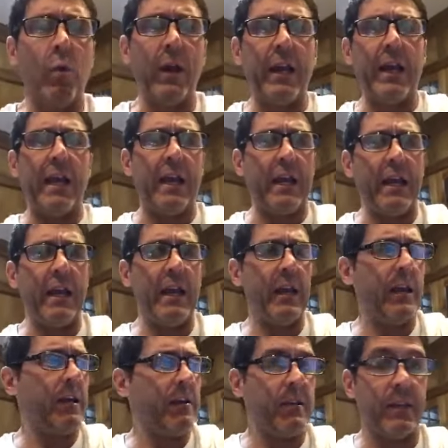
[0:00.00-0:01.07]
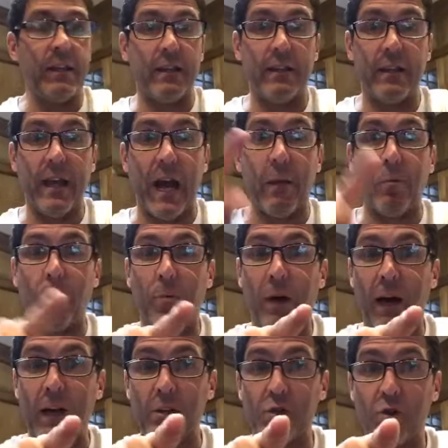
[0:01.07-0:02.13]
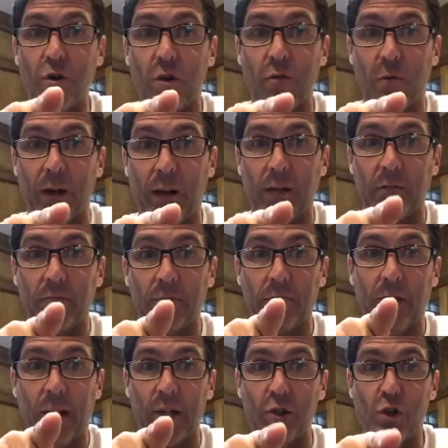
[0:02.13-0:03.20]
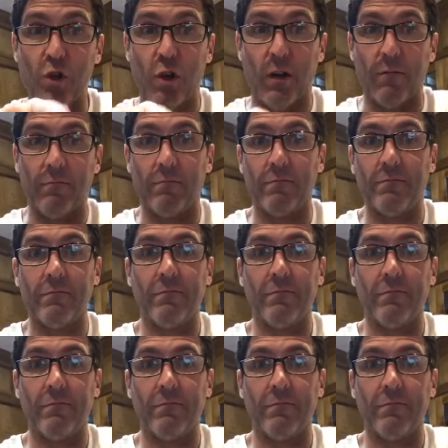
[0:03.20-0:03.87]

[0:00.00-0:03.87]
We, the apple pie is good, Rick. It's good.